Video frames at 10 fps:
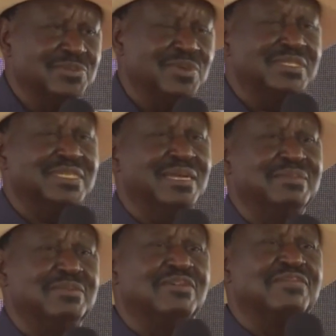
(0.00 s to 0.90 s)
one
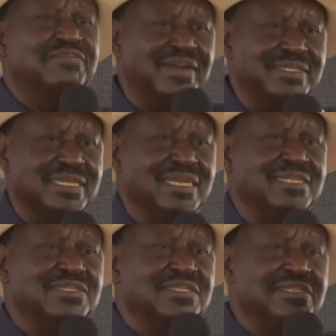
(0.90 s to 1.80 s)
time, they were fighting
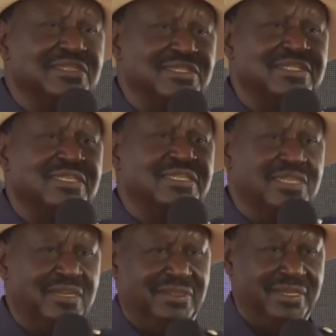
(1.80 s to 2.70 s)
against each
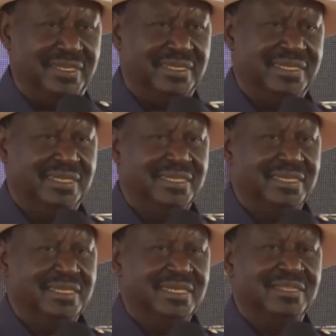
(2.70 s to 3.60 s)
other.
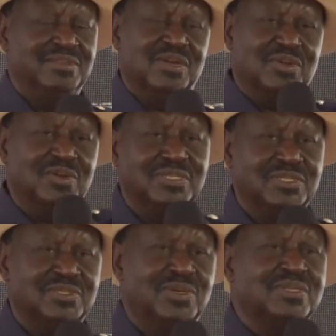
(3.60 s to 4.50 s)

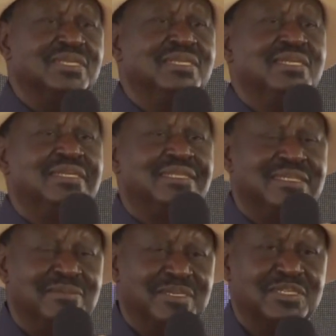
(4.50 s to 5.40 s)
It's called, in
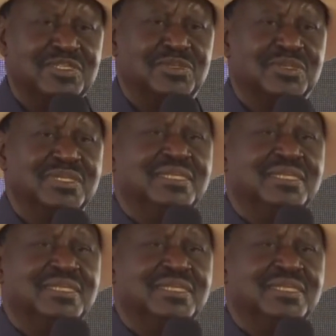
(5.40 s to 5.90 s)
German history,